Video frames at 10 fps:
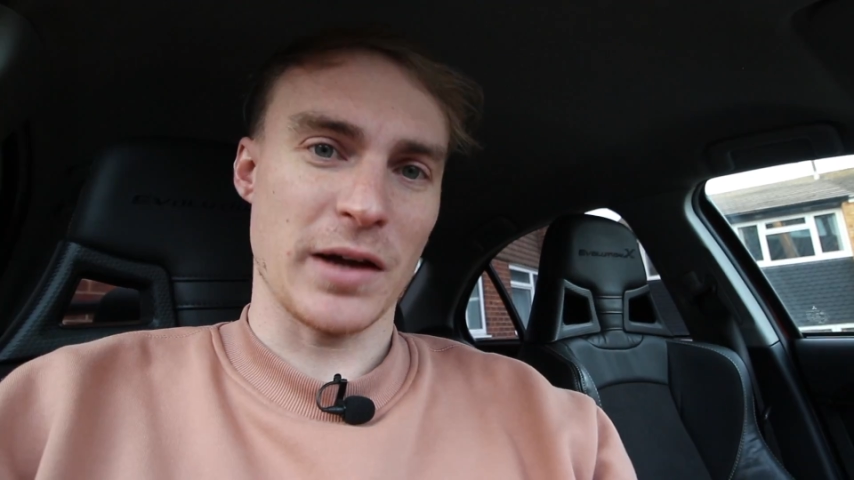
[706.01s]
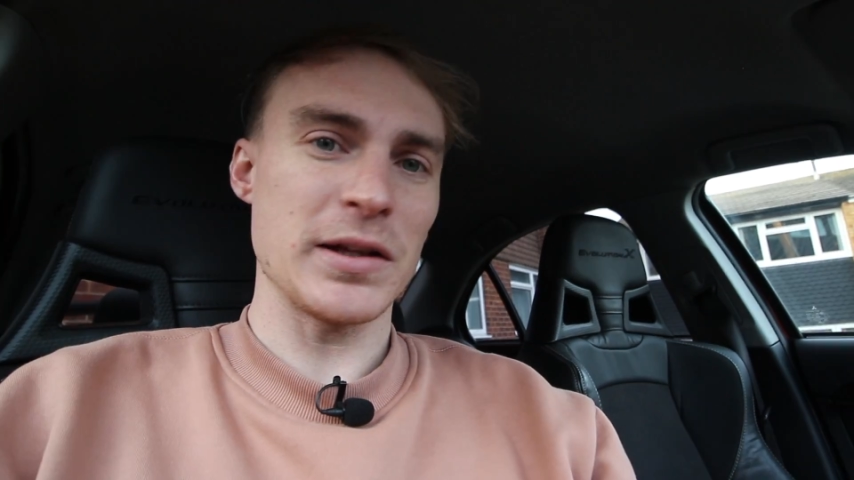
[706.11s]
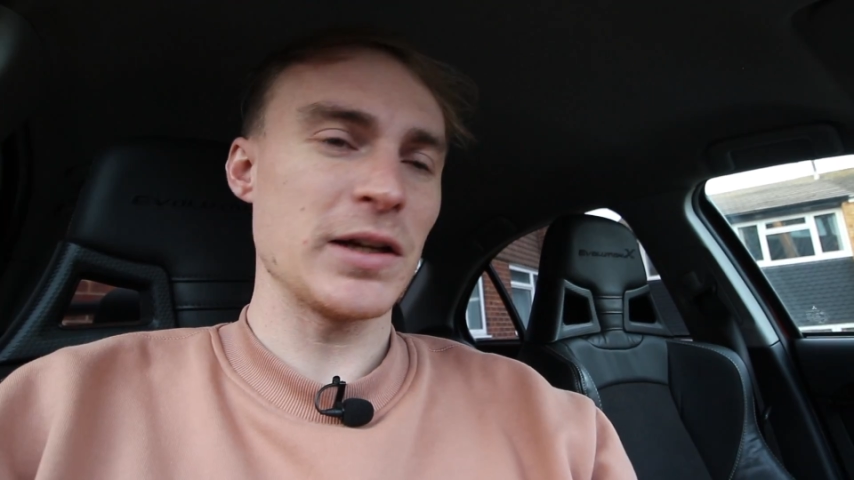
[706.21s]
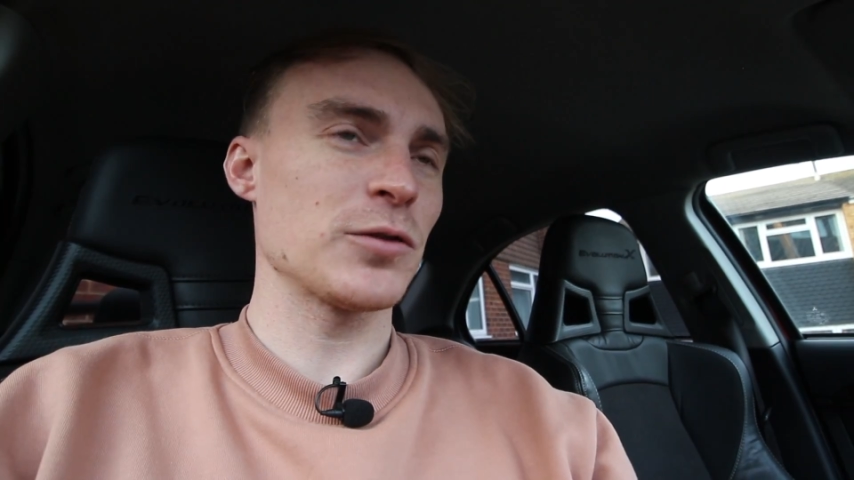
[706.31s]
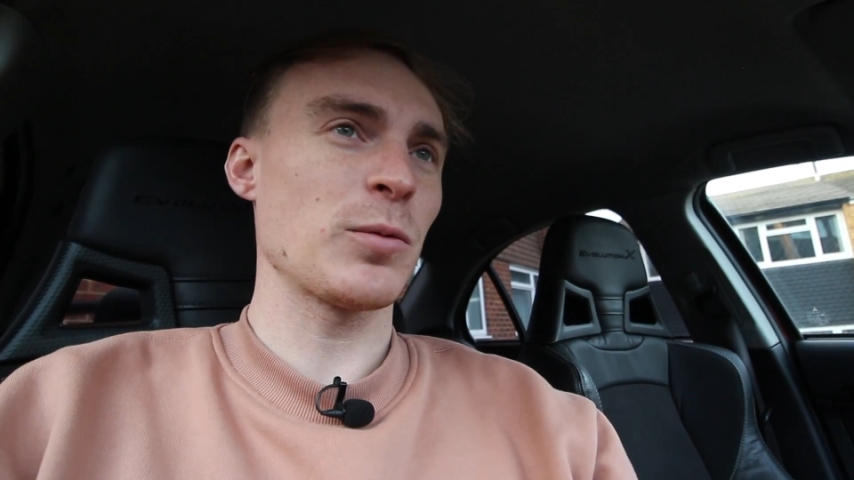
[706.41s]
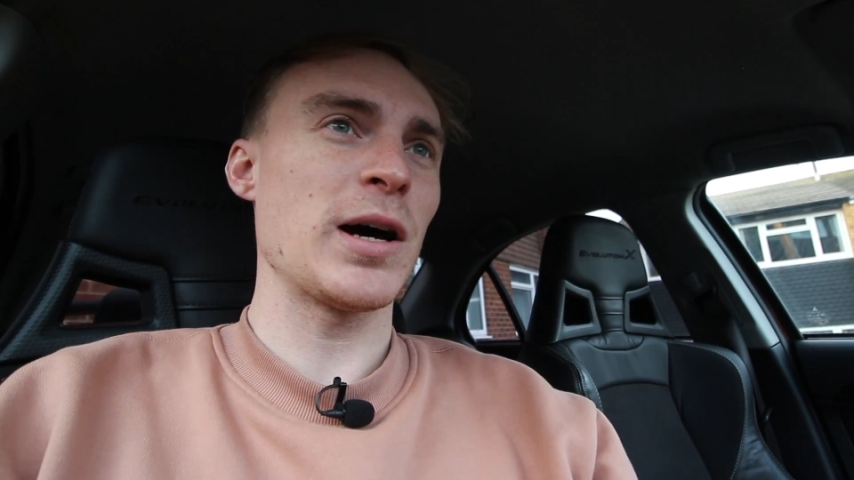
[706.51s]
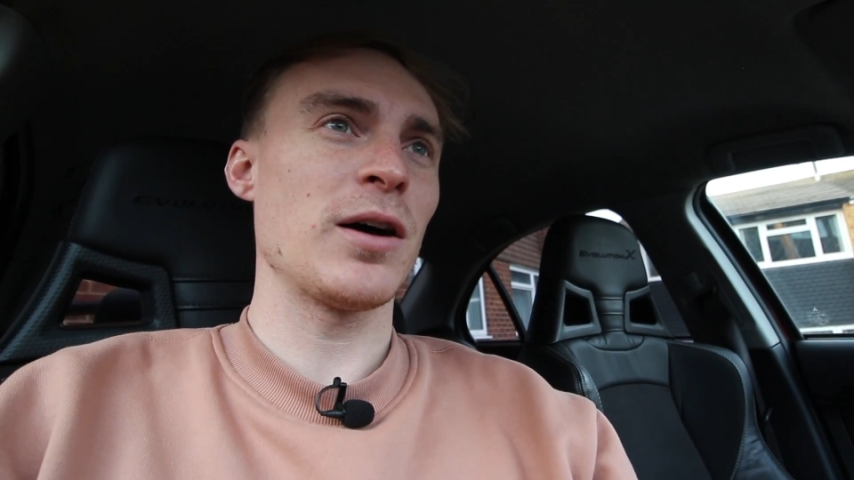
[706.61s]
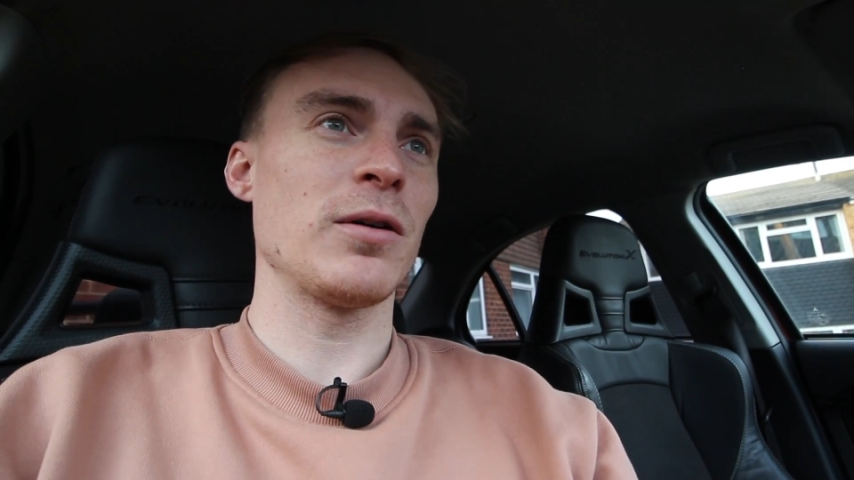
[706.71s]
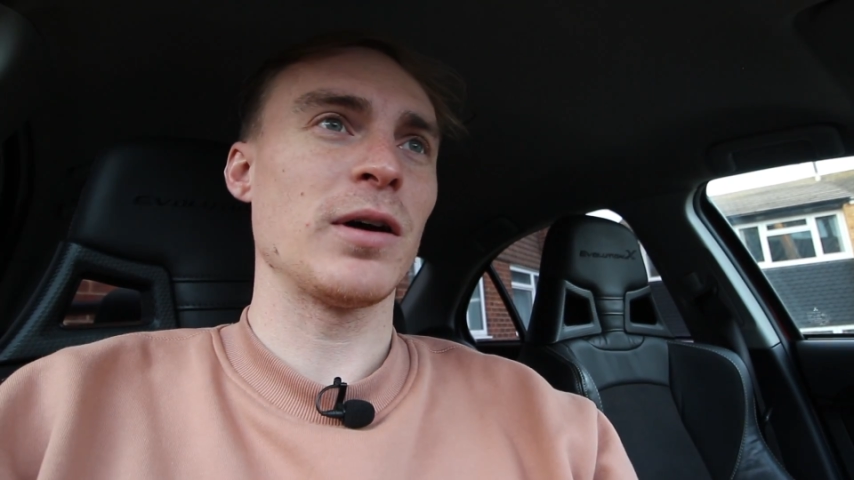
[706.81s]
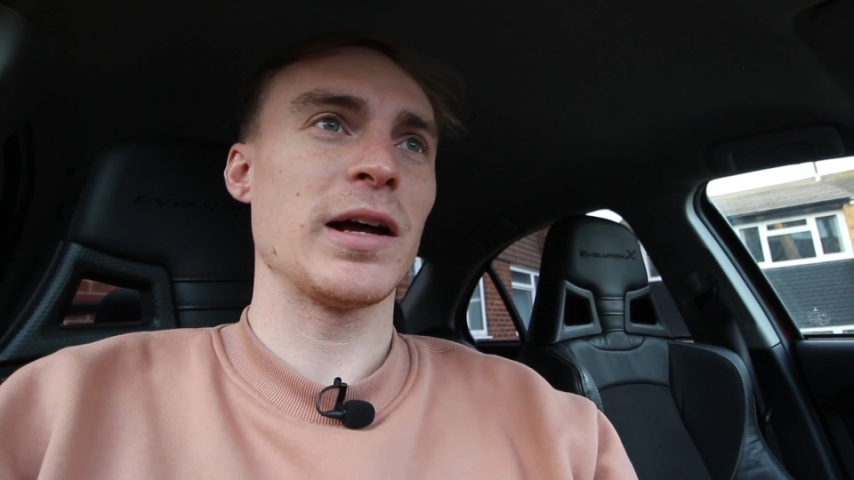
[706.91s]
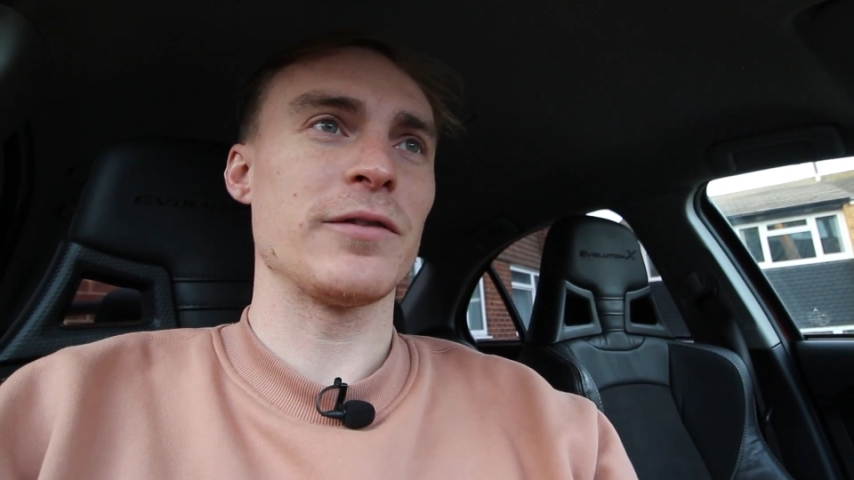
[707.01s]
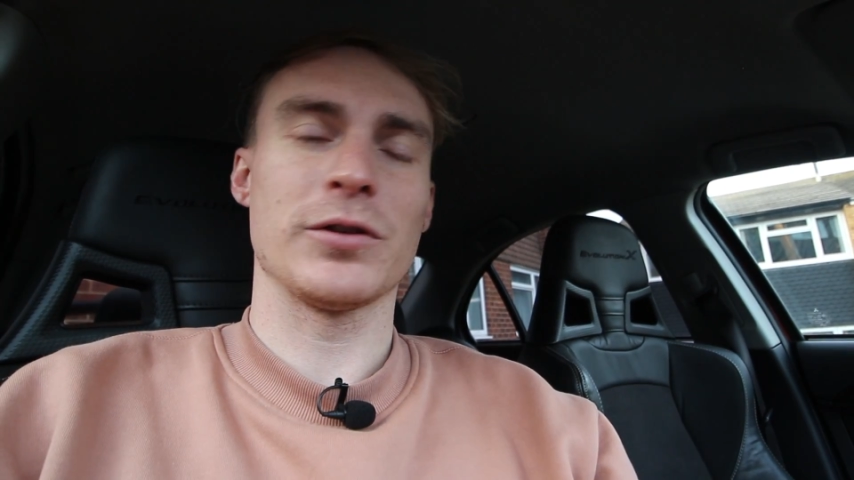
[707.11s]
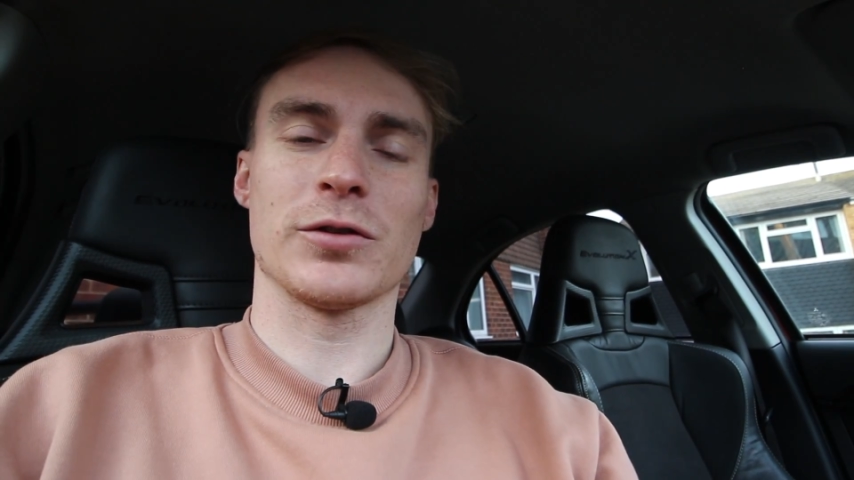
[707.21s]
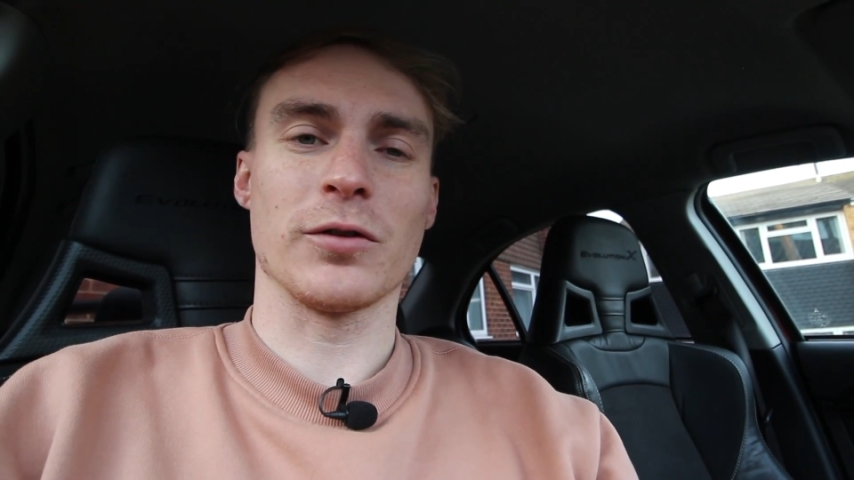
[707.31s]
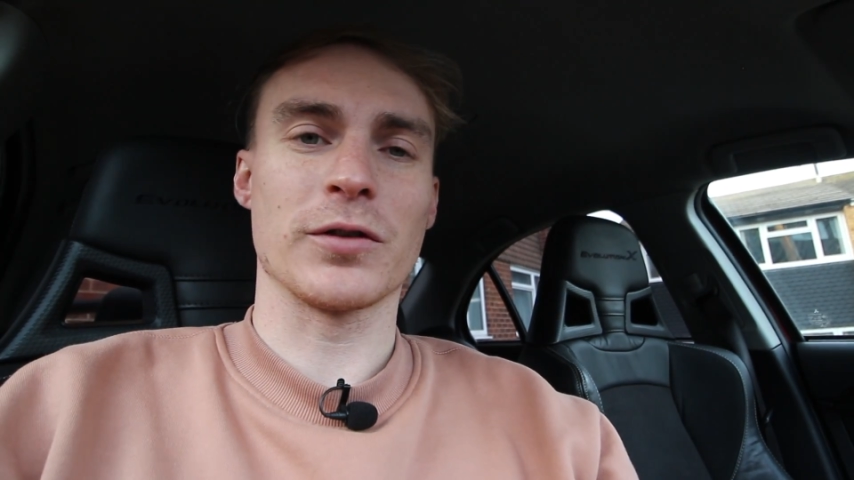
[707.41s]
I think as well, if
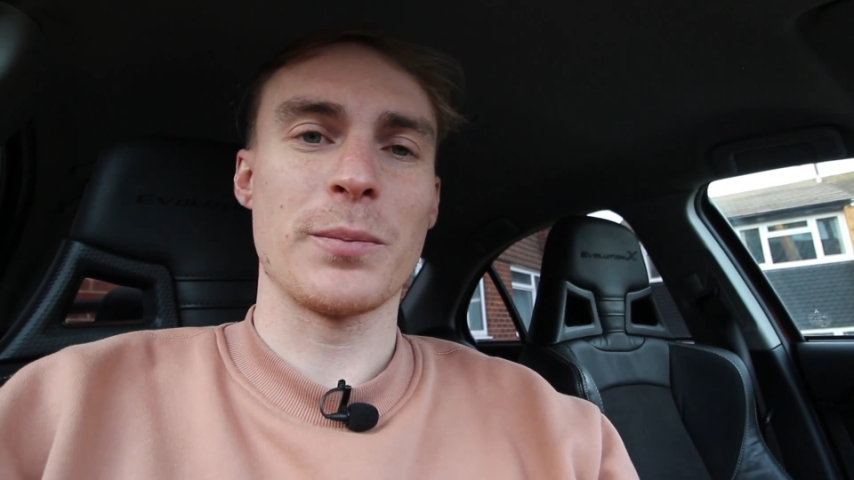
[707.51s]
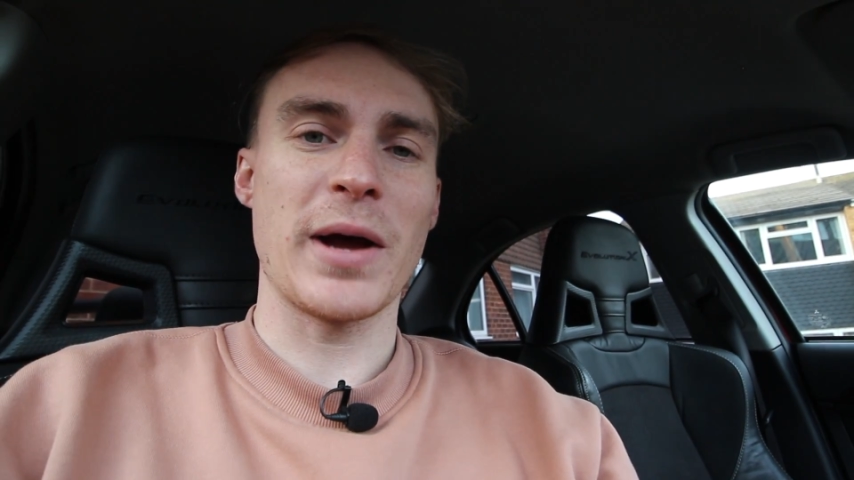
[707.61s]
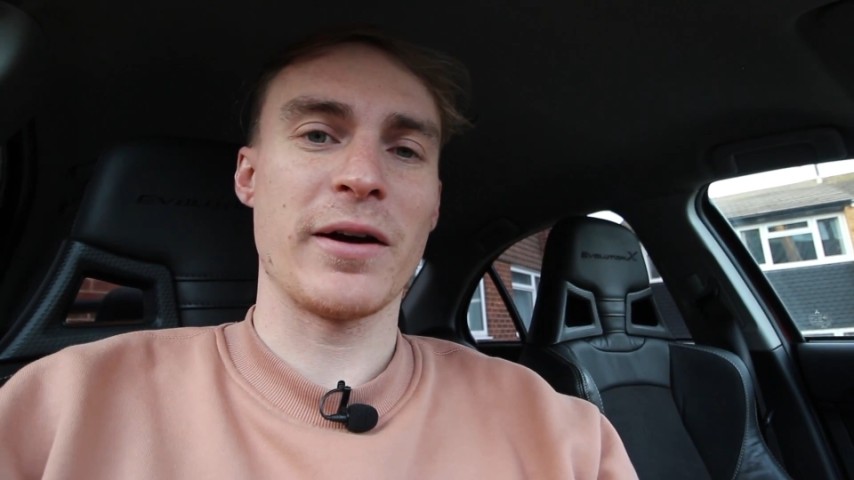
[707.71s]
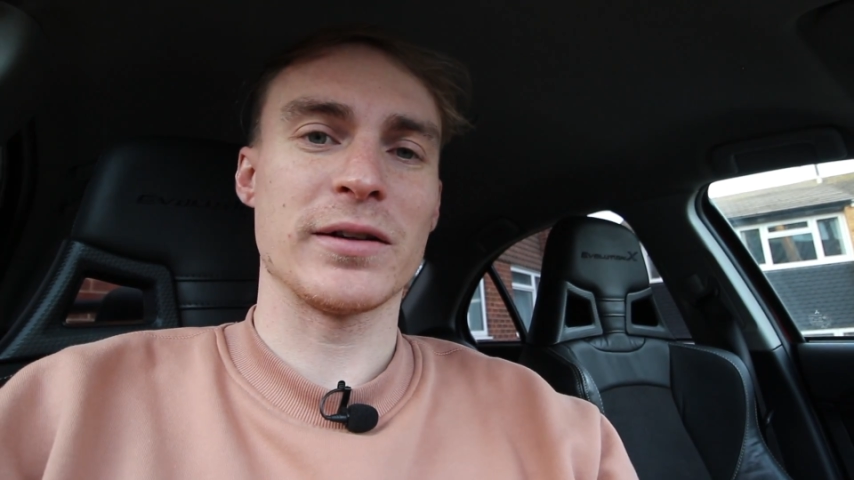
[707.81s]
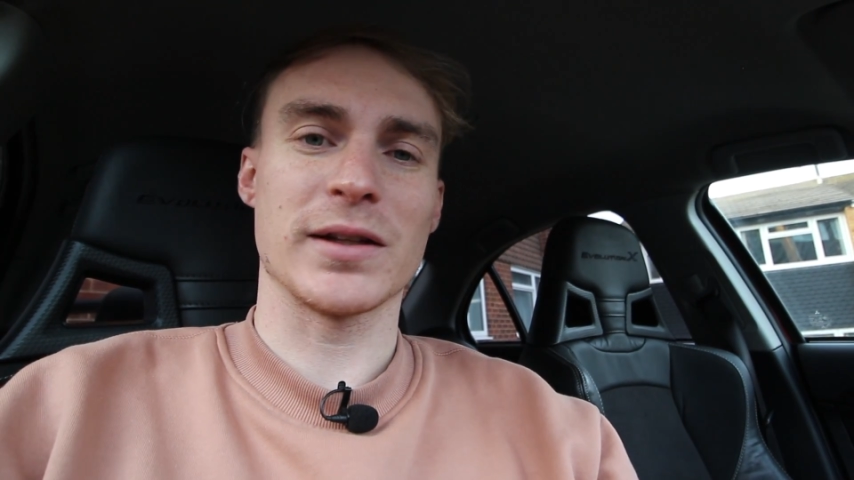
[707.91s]
you sort of compare it